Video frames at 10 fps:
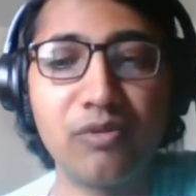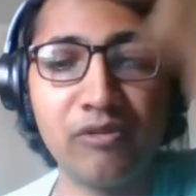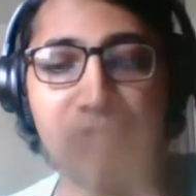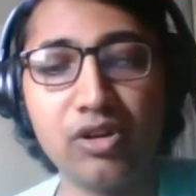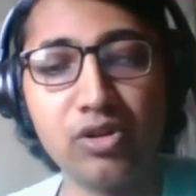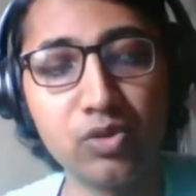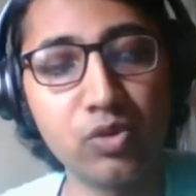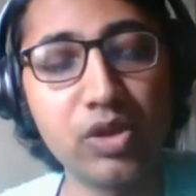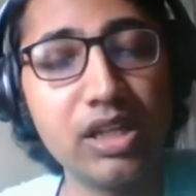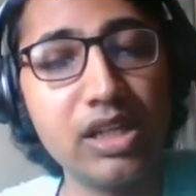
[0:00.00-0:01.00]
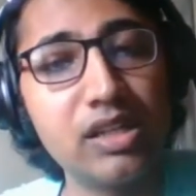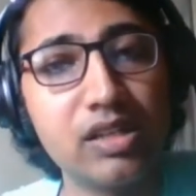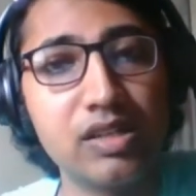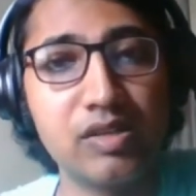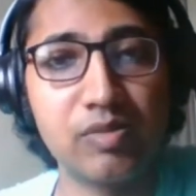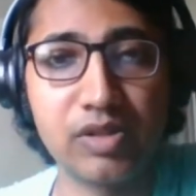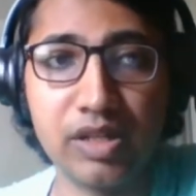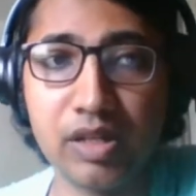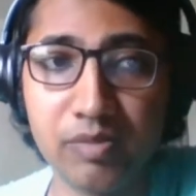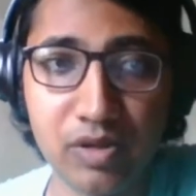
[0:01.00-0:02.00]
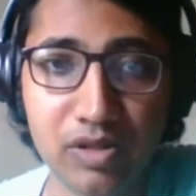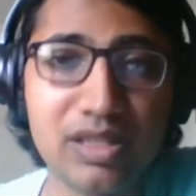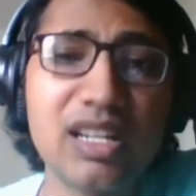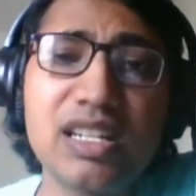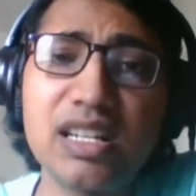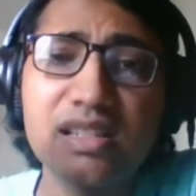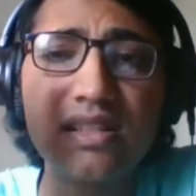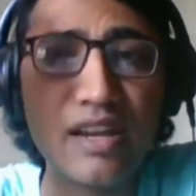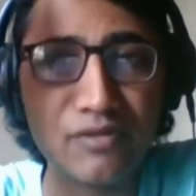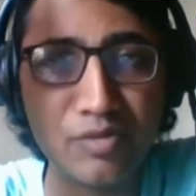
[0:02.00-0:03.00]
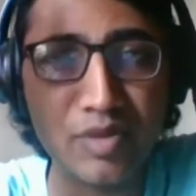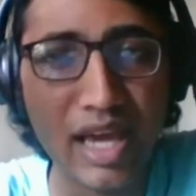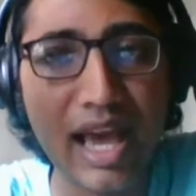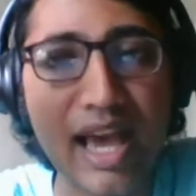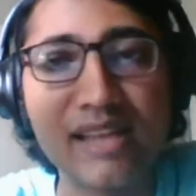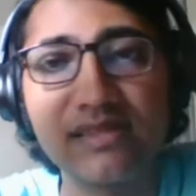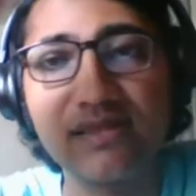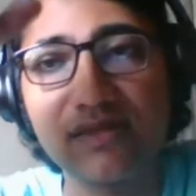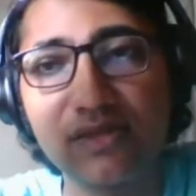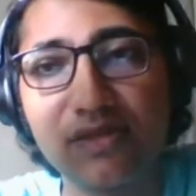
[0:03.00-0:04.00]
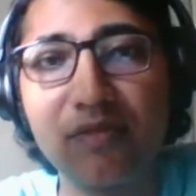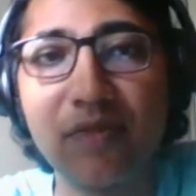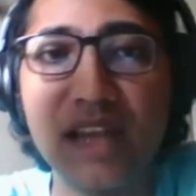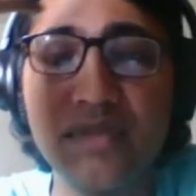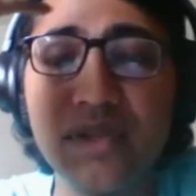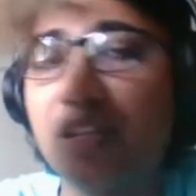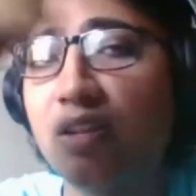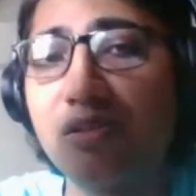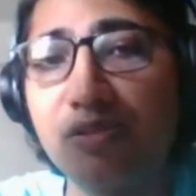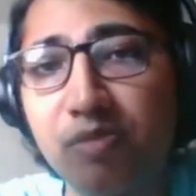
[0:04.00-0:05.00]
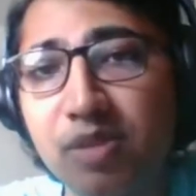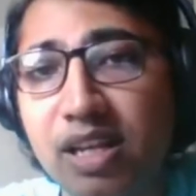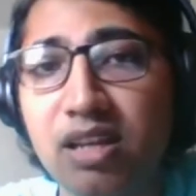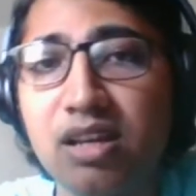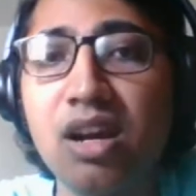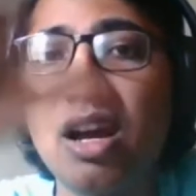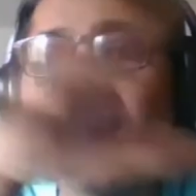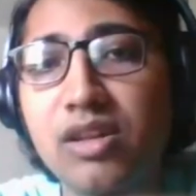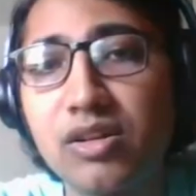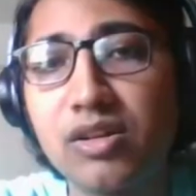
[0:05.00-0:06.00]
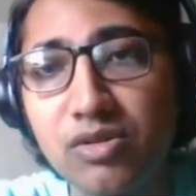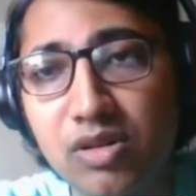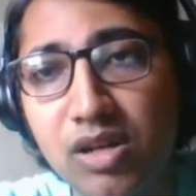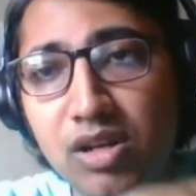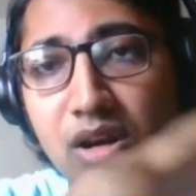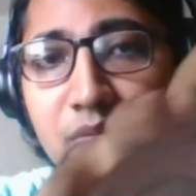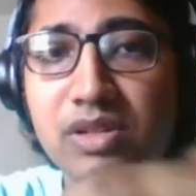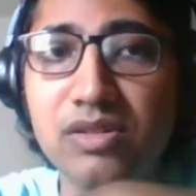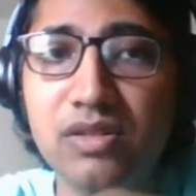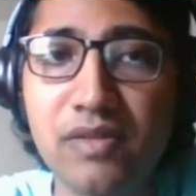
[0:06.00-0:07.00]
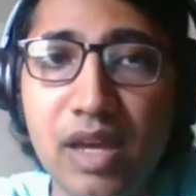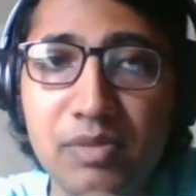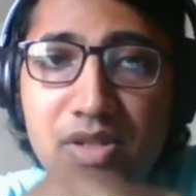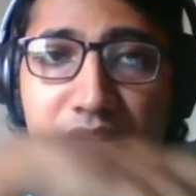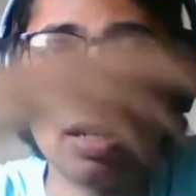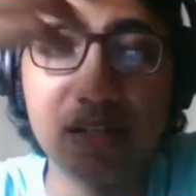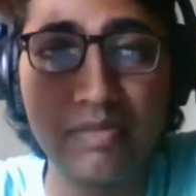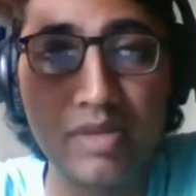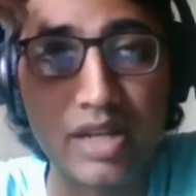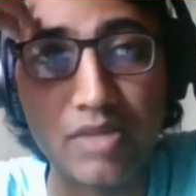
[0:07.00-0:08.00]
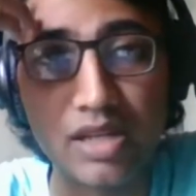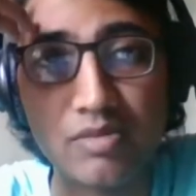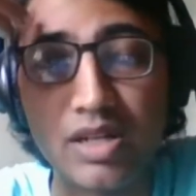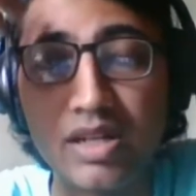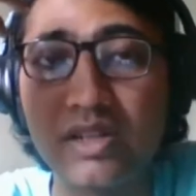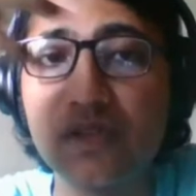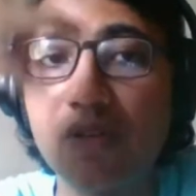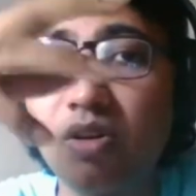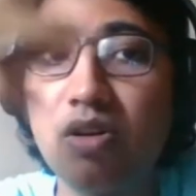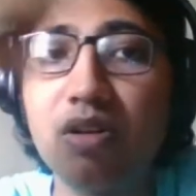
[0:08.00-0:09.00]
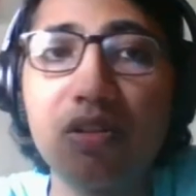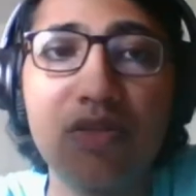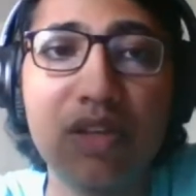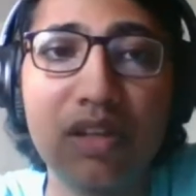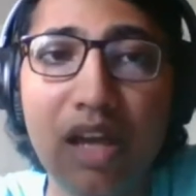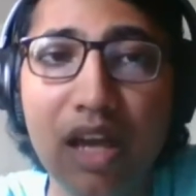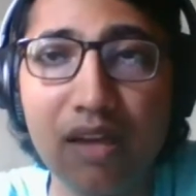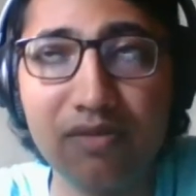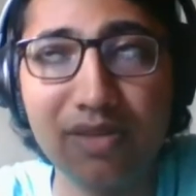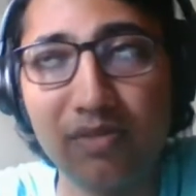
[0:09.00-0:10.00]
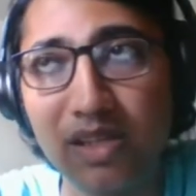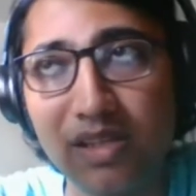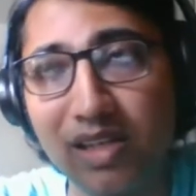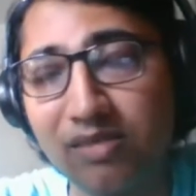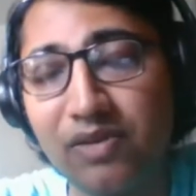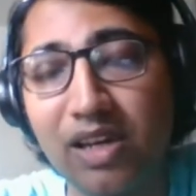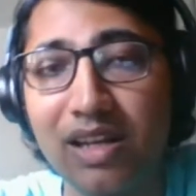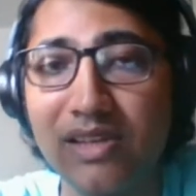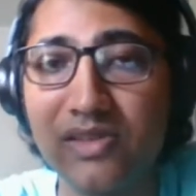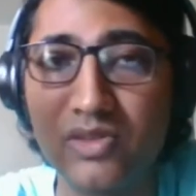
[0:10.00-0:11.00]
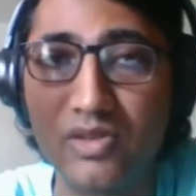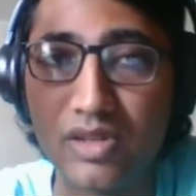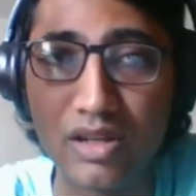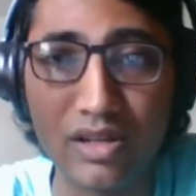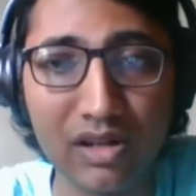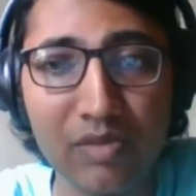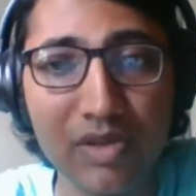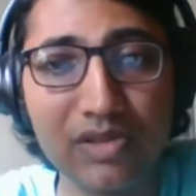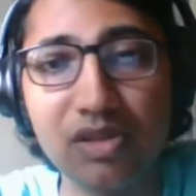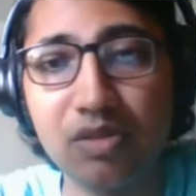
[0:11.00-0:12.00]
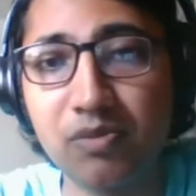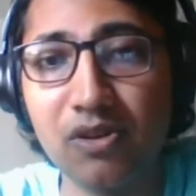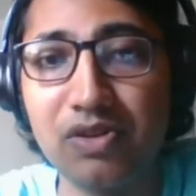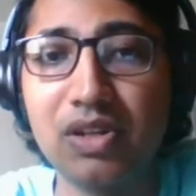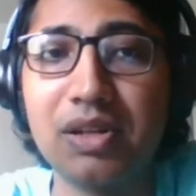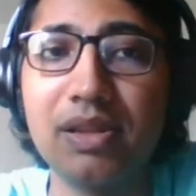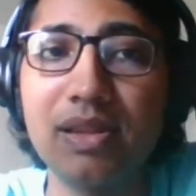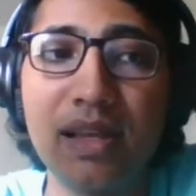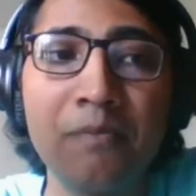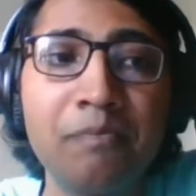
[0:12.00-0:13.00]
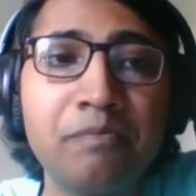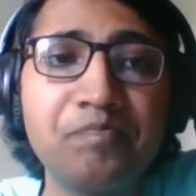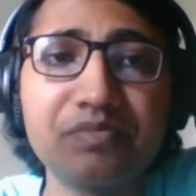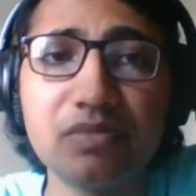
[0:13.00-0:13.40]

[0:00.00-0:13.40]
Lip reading: So if you're doing an interdisciplinary project, and it doesn't have to be as sort of math, but it can also be like a combination of abstract and applied mathematics, or you can have something like finance or economics in your project, and then